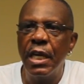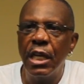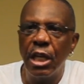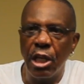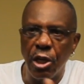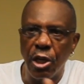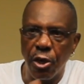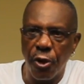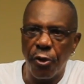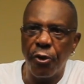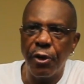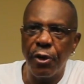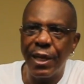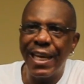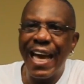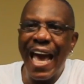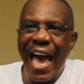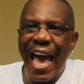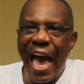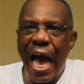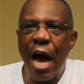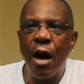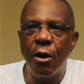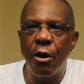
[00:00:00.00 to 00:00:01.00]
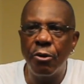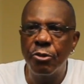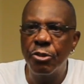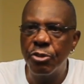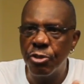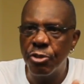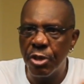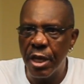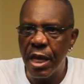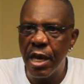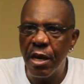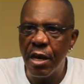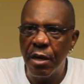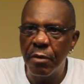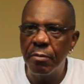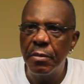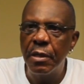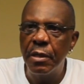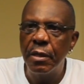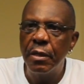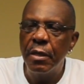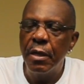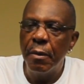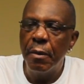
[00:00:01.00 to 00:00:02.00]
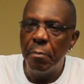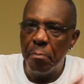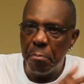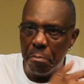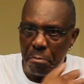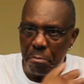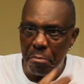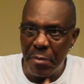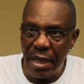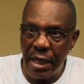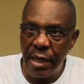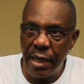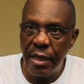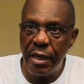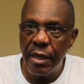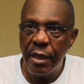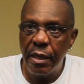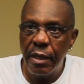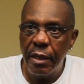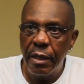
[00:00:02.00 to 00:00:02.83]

learning how to help me,